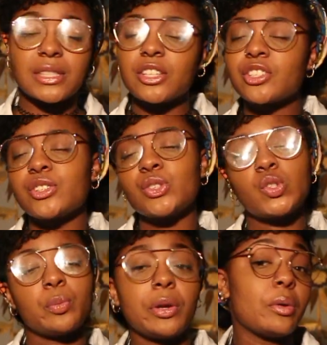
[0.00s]
There's just
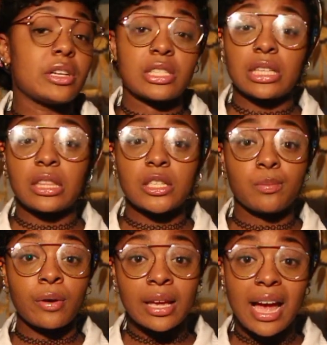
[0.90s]
too many questions at this
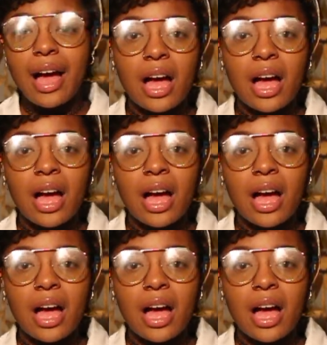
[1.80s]
point.